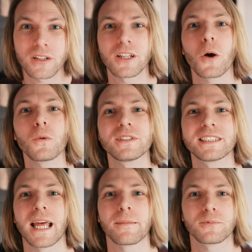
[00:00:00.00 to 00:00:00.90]
clone
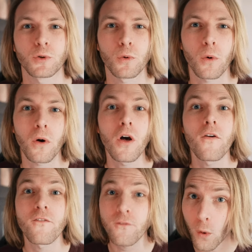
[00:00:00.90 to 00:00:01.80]
stamp tool
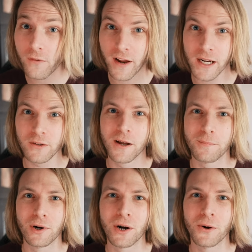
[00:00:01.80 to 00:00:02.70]
for Final
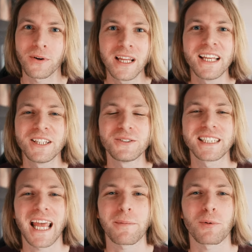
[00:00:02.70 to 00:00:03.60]
Cut Pro
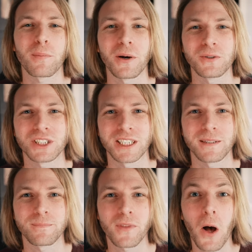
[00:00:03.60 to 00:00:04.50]
using Apple Motion.